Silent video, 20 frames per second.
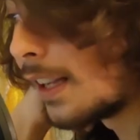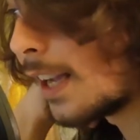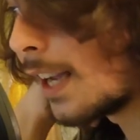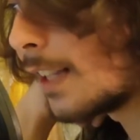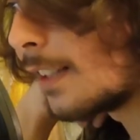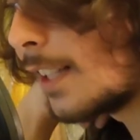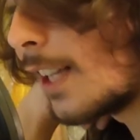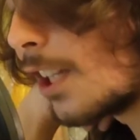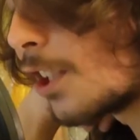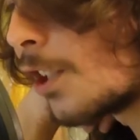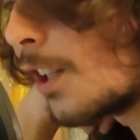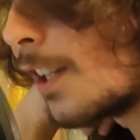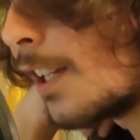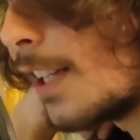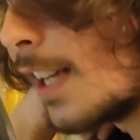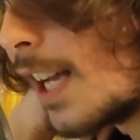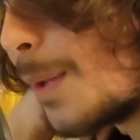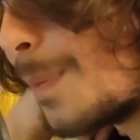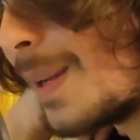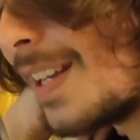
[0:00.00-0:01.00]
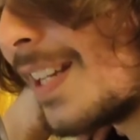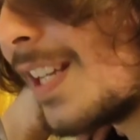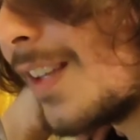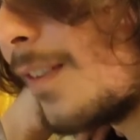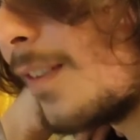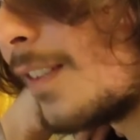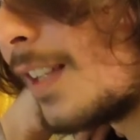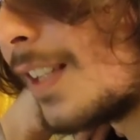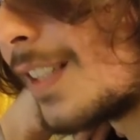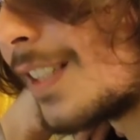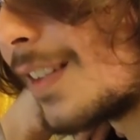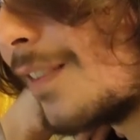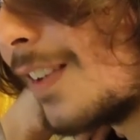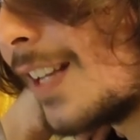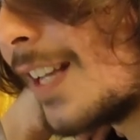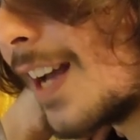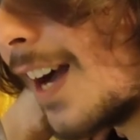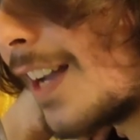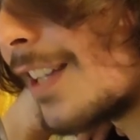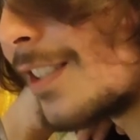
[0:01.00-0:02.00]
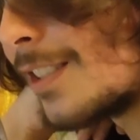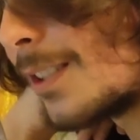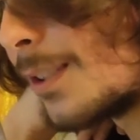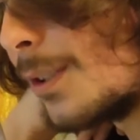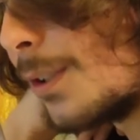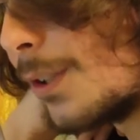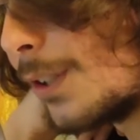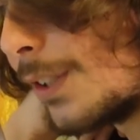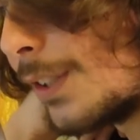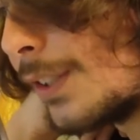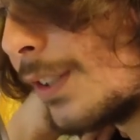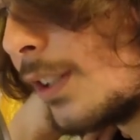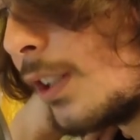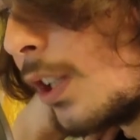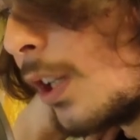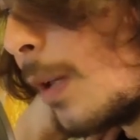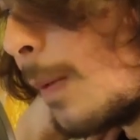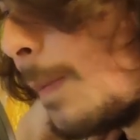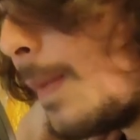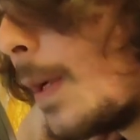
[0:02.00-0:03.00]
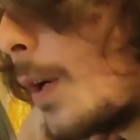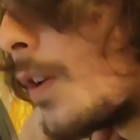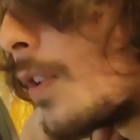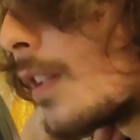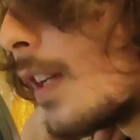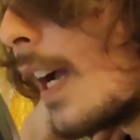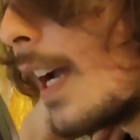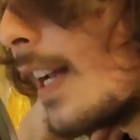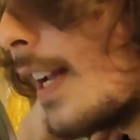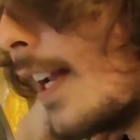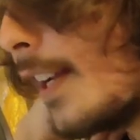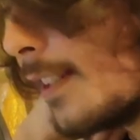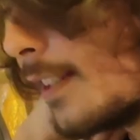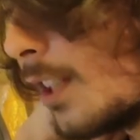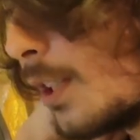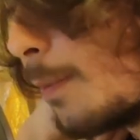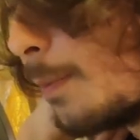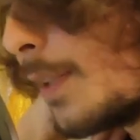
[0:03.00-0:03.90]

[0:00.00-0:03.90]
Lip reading: and actually I believe that's a very high score, because I like this